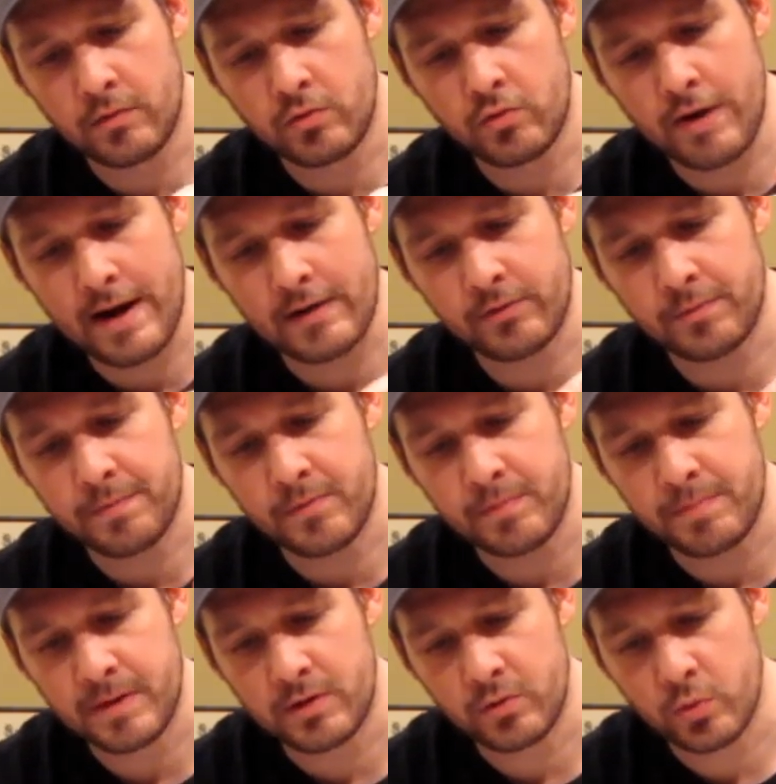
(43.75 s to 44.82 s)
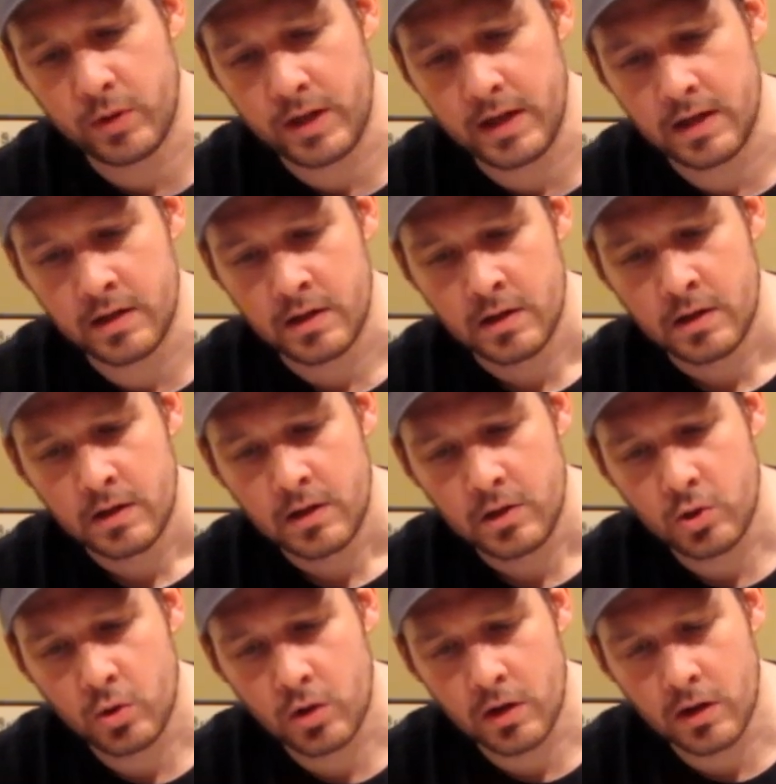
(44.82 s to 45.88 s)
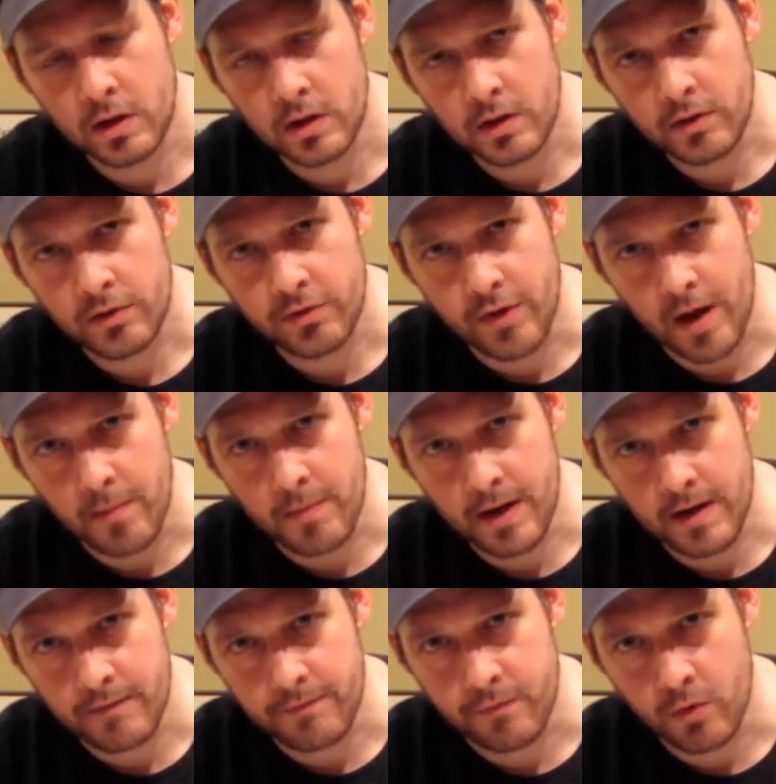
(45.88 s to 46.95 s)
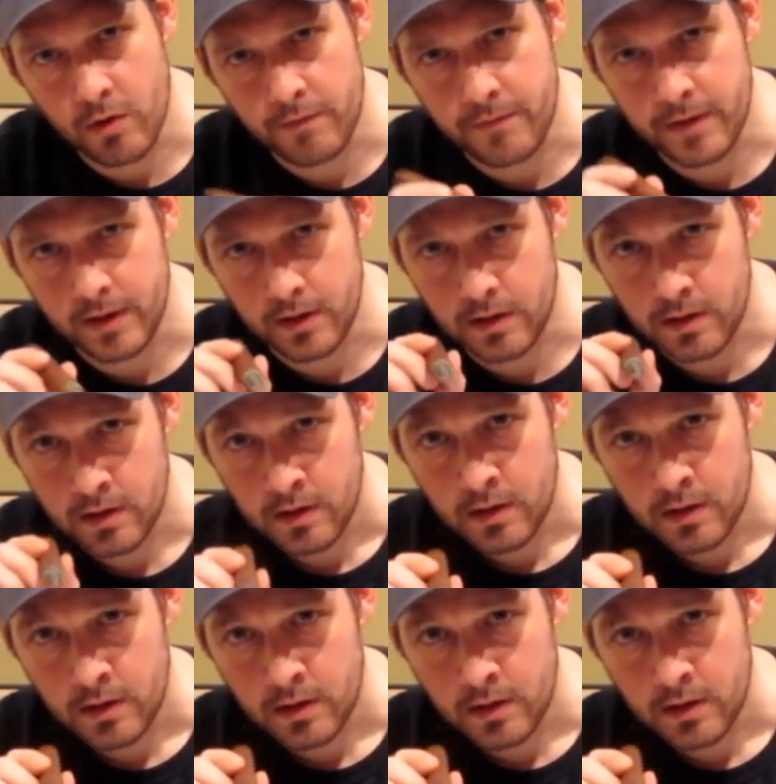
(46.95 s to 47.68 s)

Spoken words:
grasped between your thumb and forefinger.